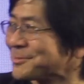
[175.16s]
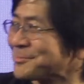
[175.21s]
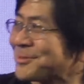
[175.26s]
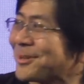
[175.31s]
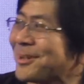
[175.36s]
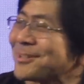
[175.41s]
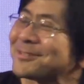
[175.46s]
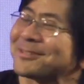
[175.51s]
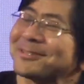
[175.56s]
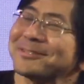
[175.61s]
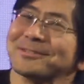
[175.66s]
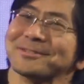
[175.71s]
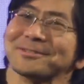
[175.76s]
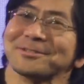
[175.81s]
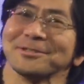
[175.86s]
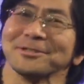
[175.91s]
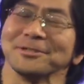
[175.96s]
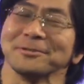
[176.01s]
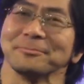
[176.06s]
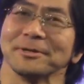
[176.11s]
some thoughts on this
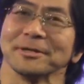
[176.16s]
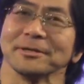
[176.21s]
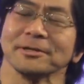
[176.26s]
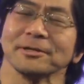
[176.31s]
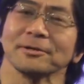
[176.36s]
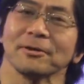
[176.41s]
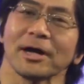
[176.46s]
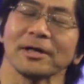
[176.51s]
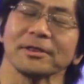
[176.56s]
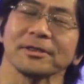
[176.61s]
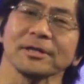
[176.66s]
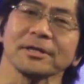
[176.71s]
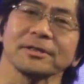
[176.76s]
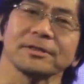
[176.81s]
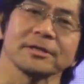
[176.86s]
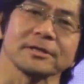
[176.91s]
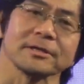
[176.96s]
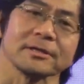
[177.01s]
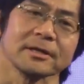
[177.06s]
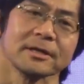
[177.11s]
too. But I think
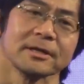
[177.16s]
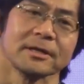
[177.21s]
that